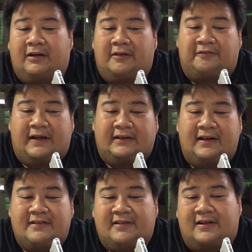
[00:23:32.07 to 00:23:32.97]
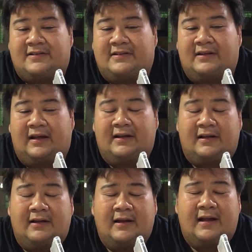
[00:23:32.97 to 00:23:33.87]
The fattiness cuts,
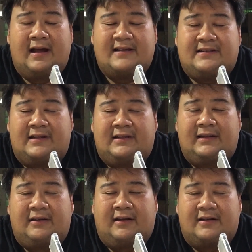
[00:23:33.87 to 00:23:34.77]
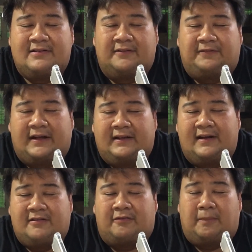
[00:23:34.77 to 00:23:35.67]
the acidity cuts the
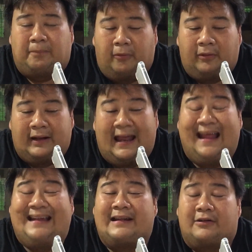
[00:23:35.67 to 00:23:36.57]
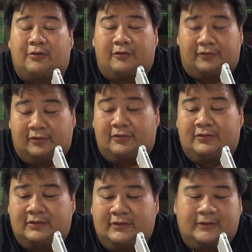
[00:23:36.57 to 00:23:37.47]
fattiness of the pork and the tofu.
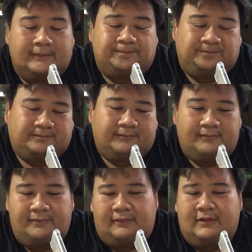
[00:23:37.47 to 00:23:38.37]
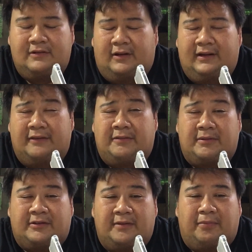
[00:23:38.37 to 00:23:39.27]
So I give them a
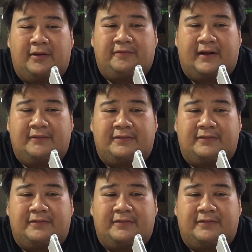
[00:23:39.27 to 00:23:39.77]
3.5.